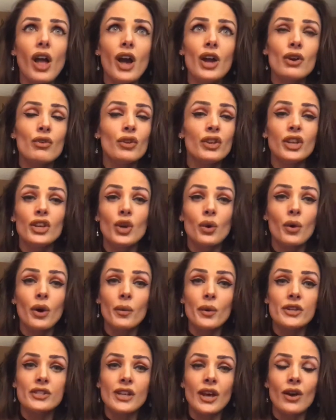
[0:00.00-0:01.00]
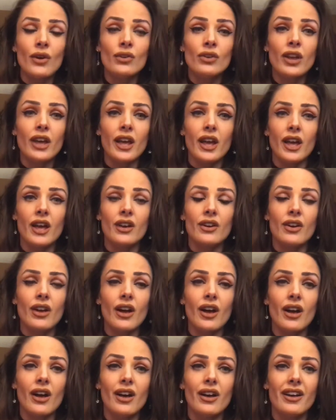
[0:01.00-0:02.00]
I don't really know what went down. And
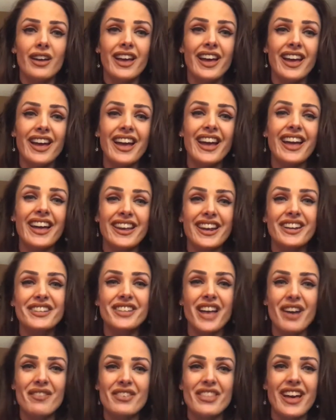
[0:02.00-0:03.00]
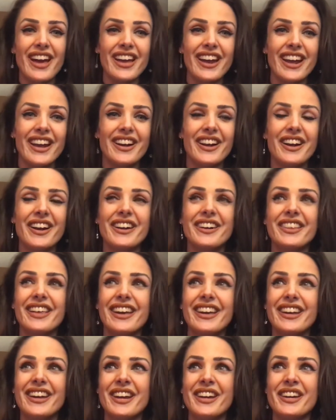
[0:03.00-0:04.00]
on top of that, I heard
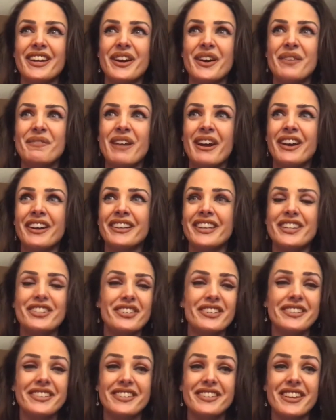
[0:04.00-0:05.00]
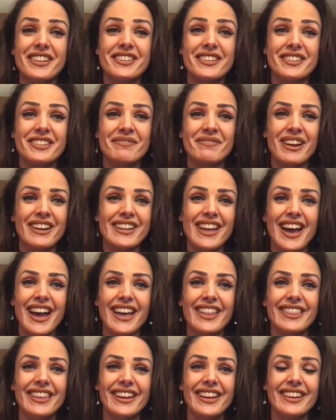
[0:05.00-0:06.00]
that, you know, apparently she suggested to my
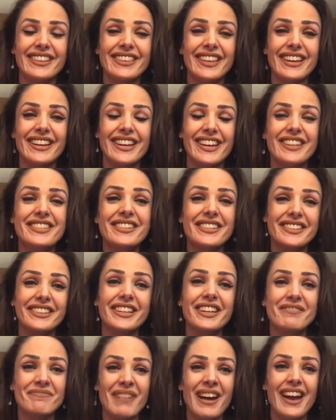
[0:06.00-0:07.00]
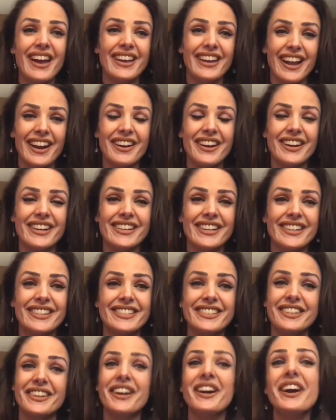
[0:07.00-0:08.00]
dad that he just leave my
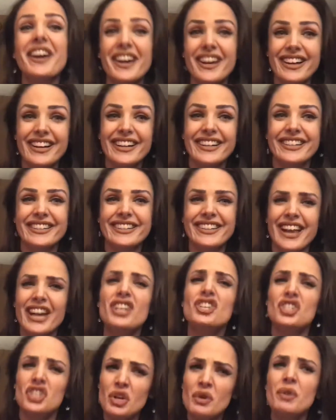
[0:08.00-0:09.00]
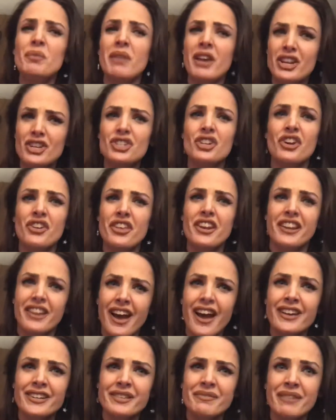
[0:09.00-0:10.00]
inheritance to her and she would make sure that it
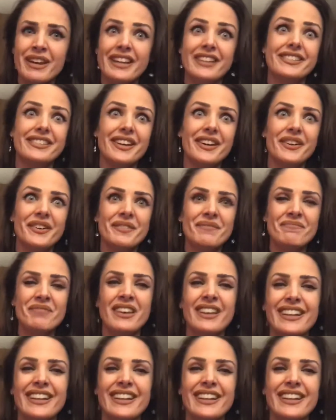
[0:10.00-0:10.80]
got to me. So